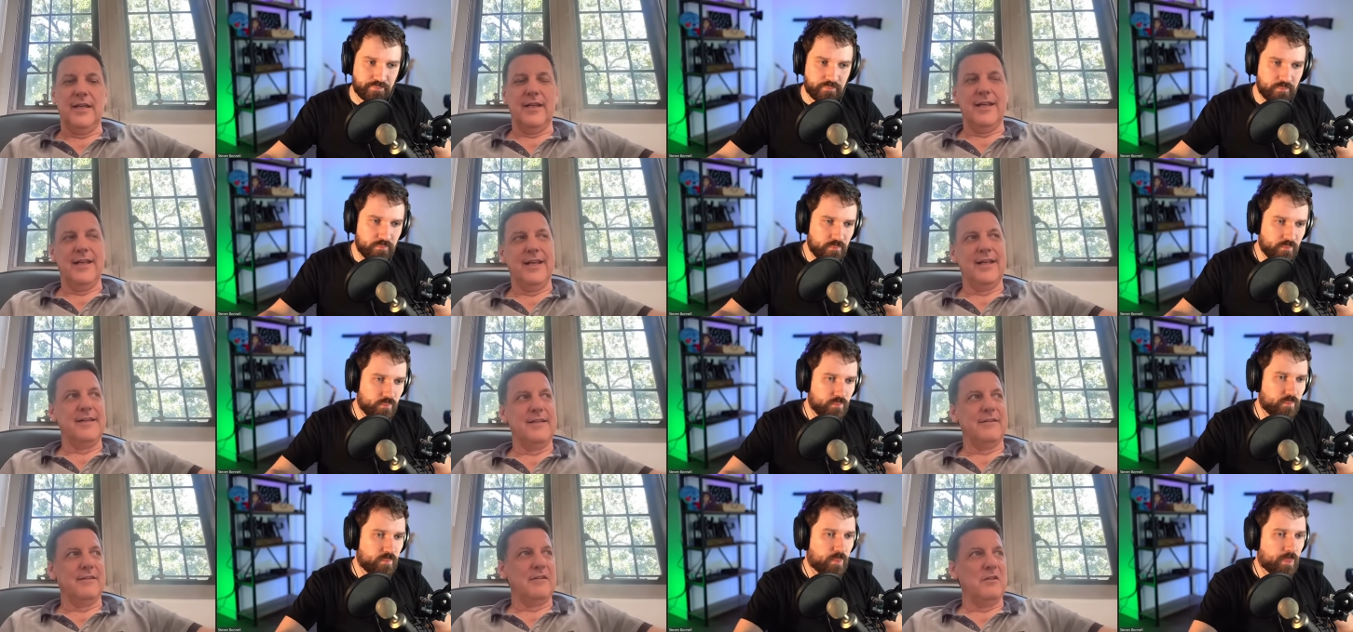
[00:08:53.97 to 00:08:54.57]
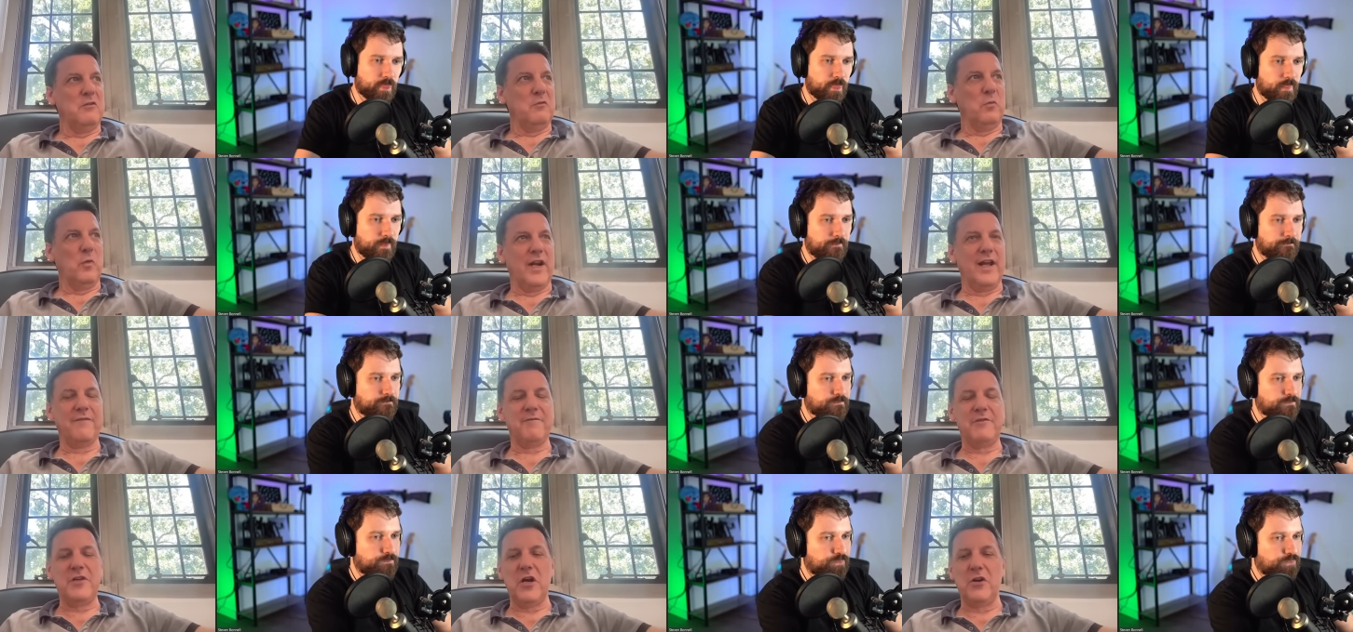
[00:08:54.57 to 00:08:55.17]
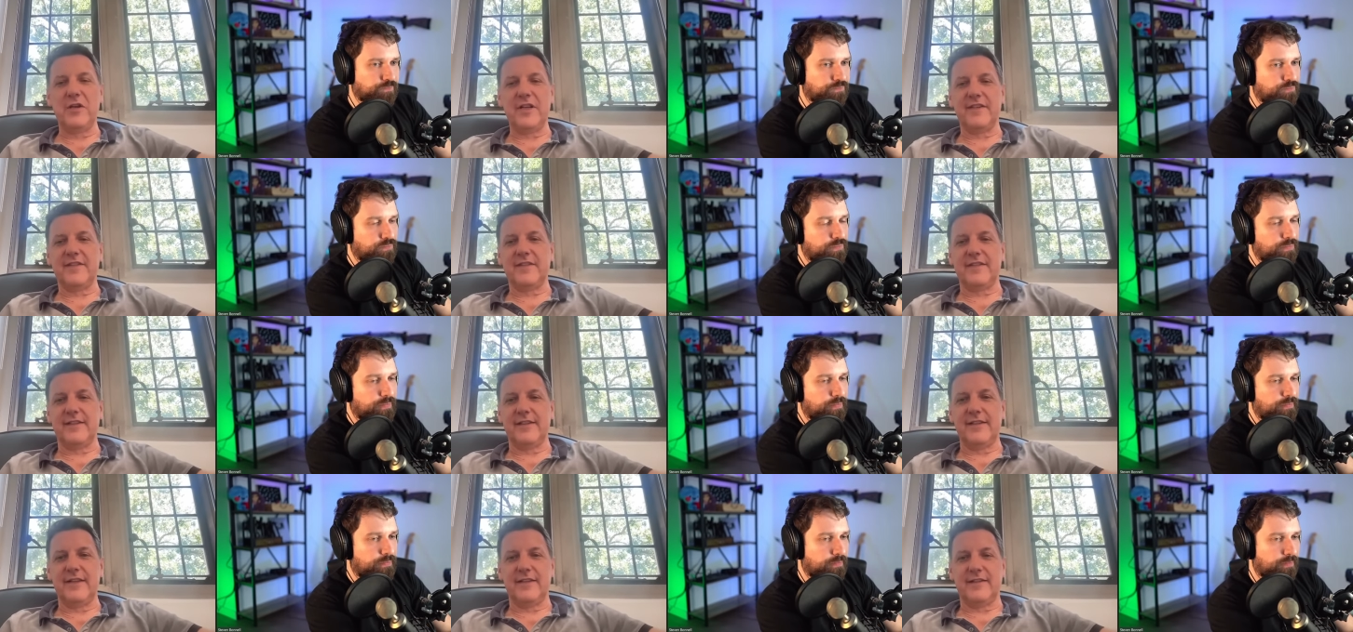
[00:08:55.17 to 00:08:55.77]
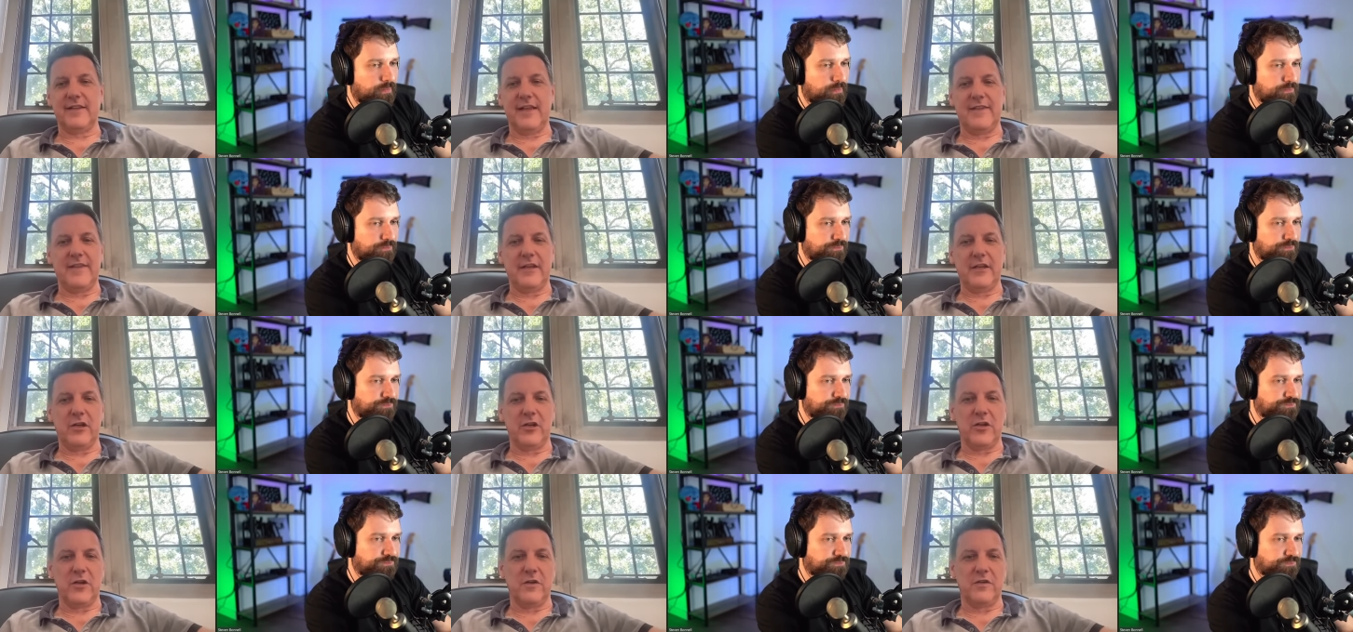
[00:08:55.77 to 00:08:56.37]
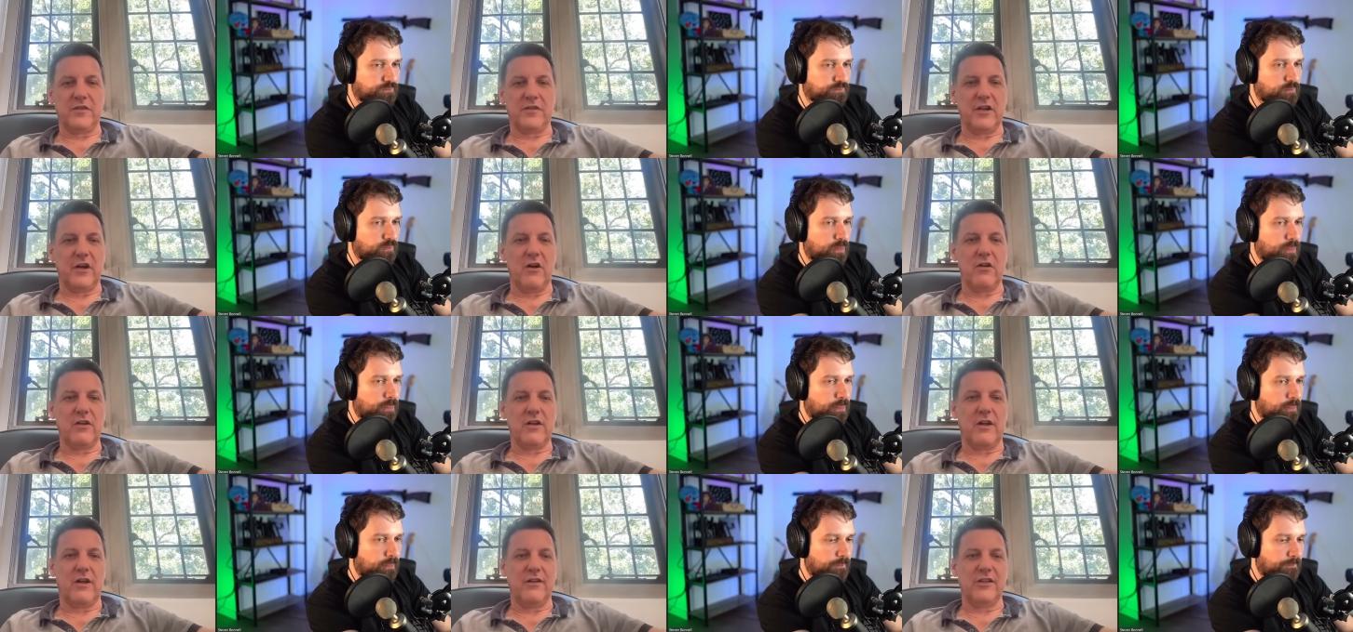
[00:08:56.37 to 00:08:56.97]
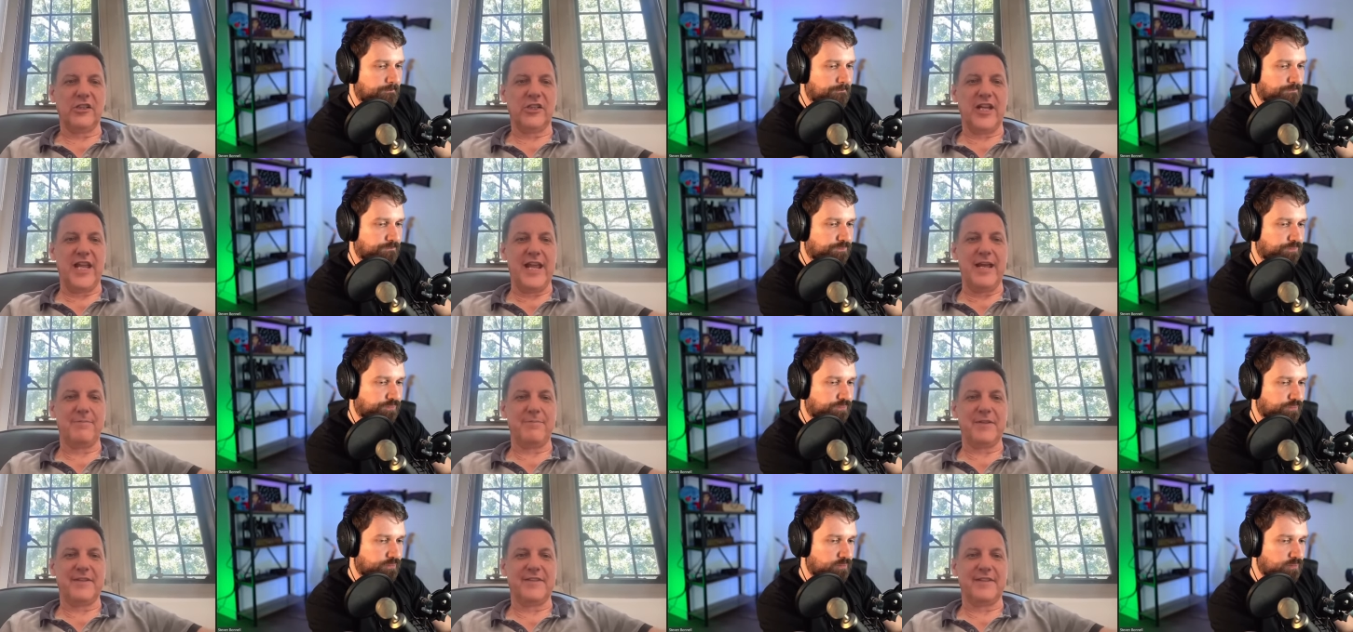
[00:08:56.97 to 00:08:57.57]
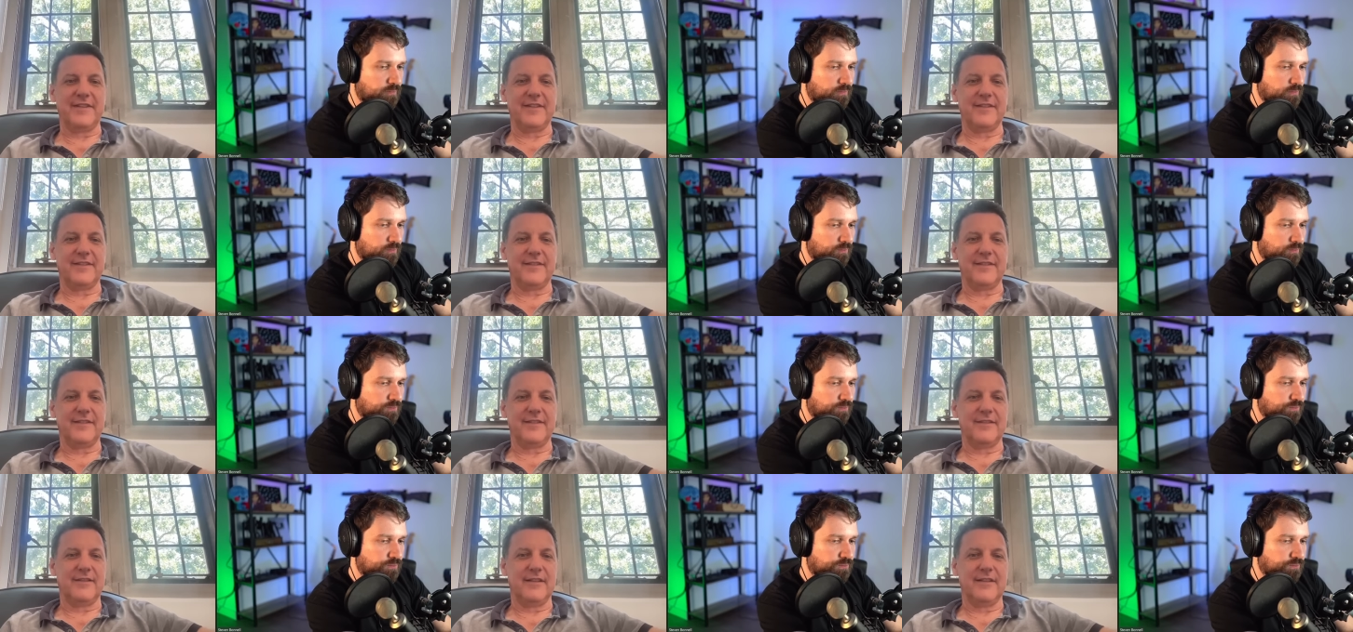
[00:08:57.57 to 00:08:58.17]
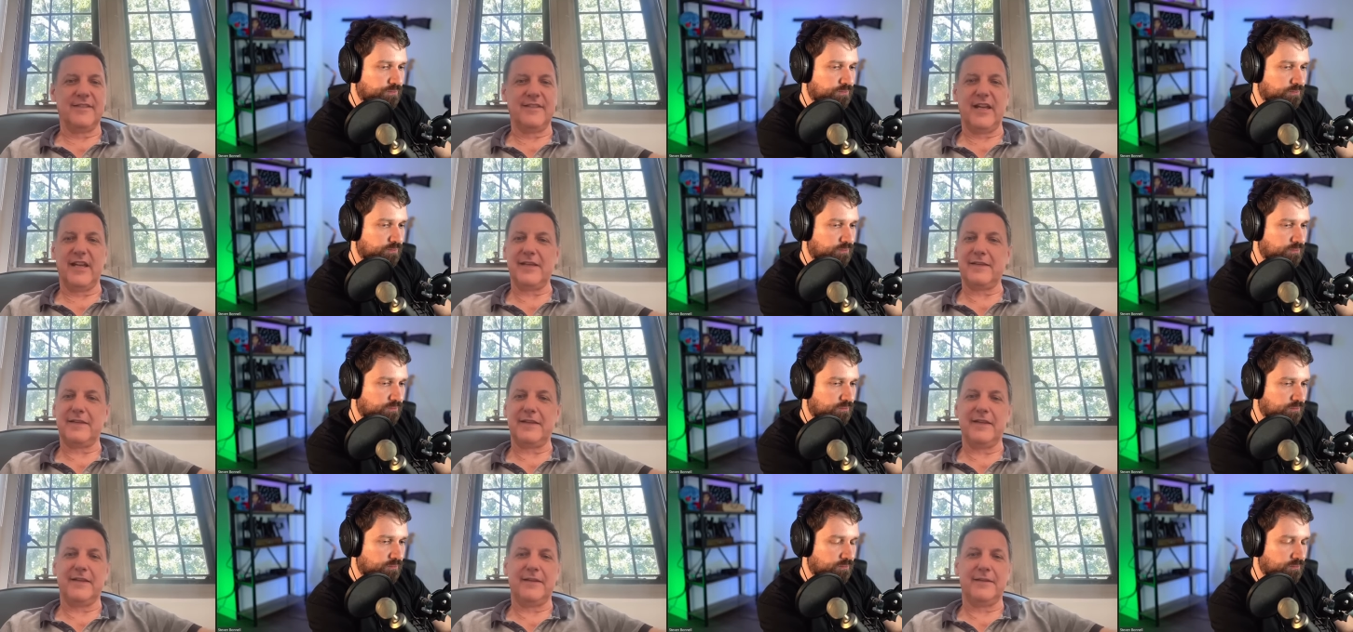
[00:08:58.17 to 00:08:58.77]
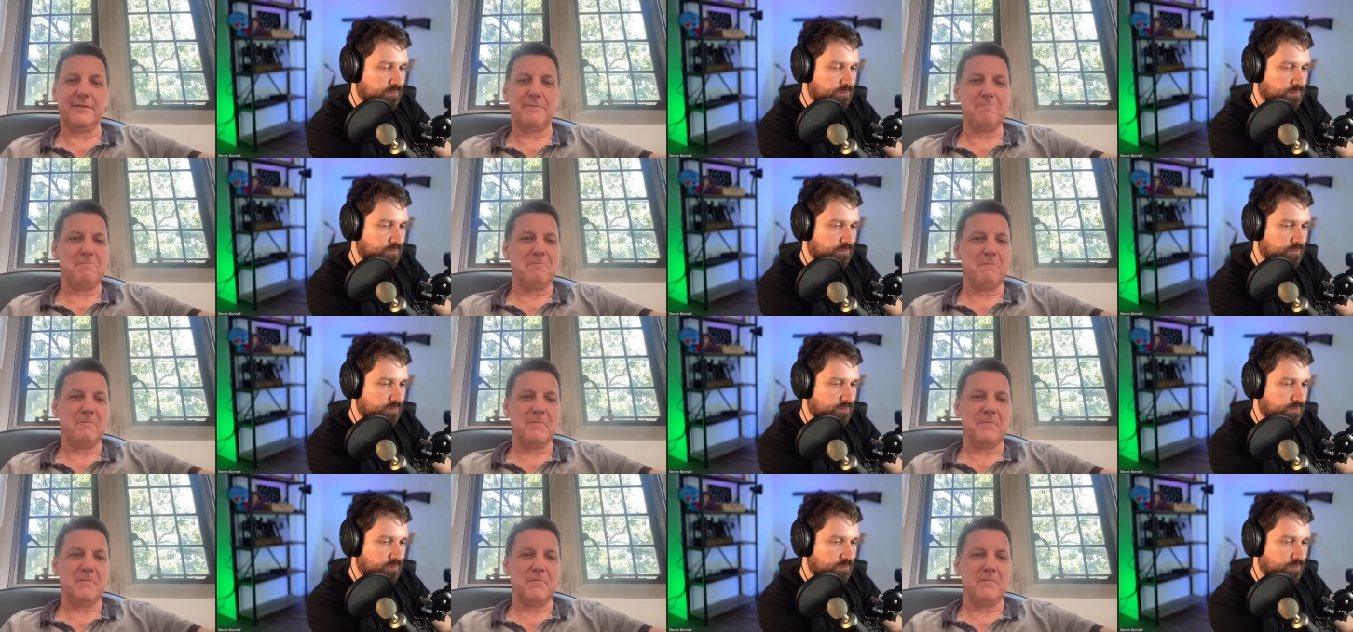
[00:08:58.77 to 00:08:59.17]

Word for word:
Speaker 1: And what I've noticed, and this I think occurs at all college campuses, is like the